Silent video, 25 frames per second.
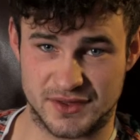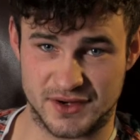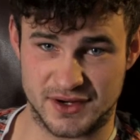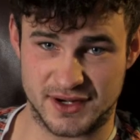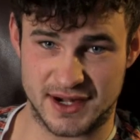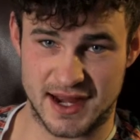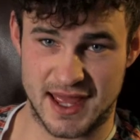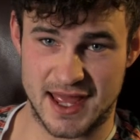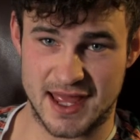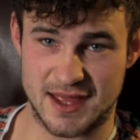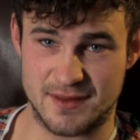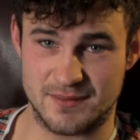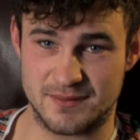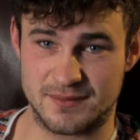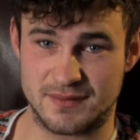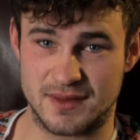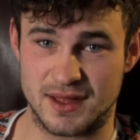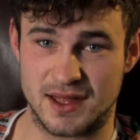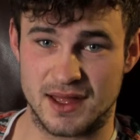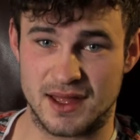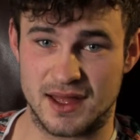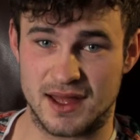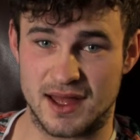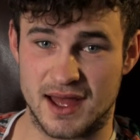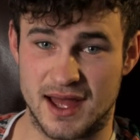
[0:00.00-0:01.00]
with her
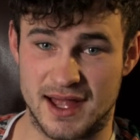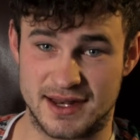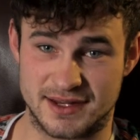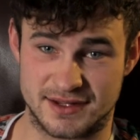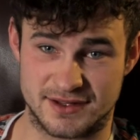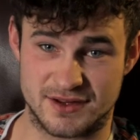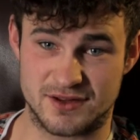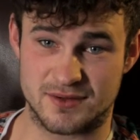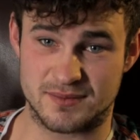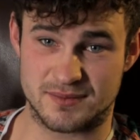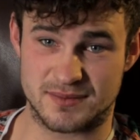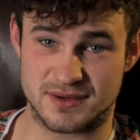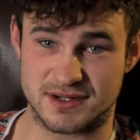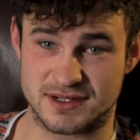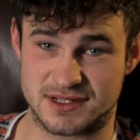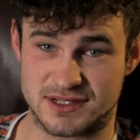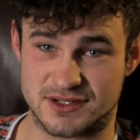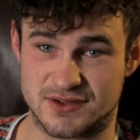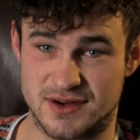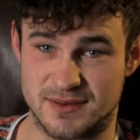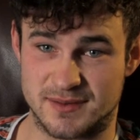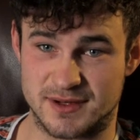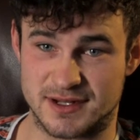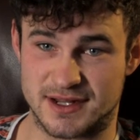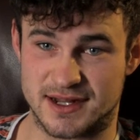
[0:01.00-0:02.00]
name and numbers
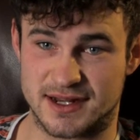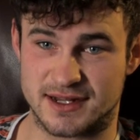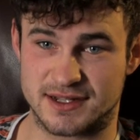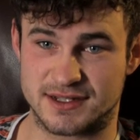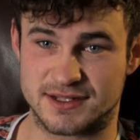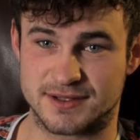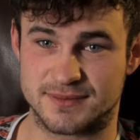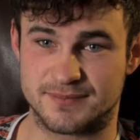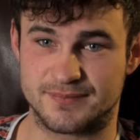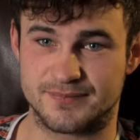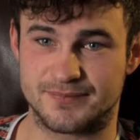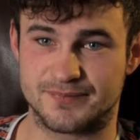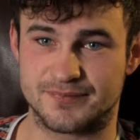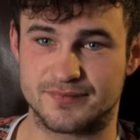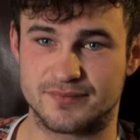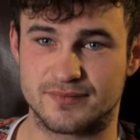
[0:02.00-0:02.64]
scribbled on it.